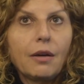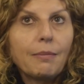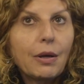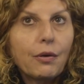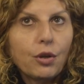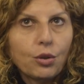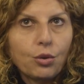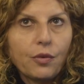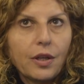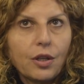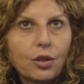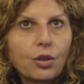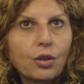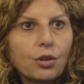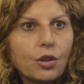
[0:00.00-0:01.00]
a miracle
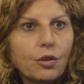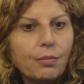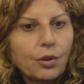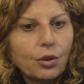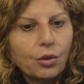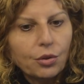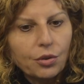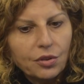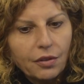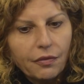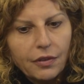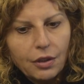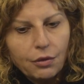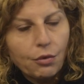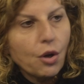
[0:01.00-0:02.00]
that occurred because
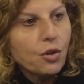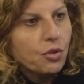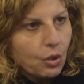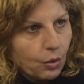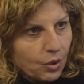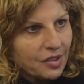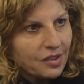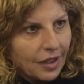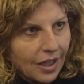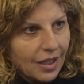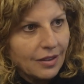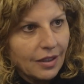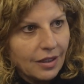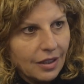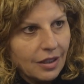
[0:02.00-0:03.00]
of the Rosary
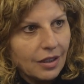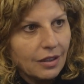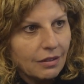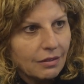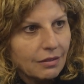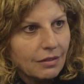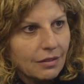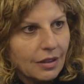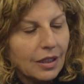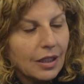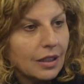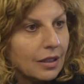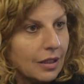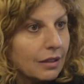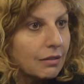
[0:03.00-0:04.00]
Crusade that
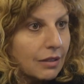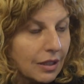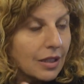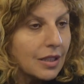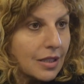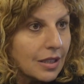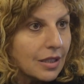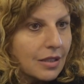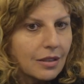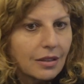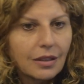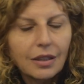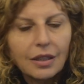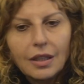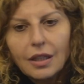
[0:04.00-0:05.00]
he
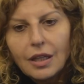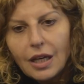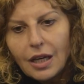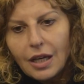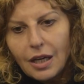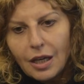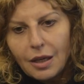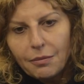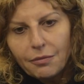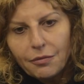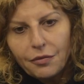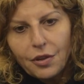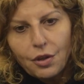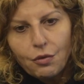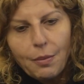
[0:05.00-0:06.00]
did
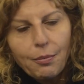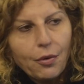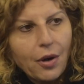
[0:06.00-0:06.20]
for the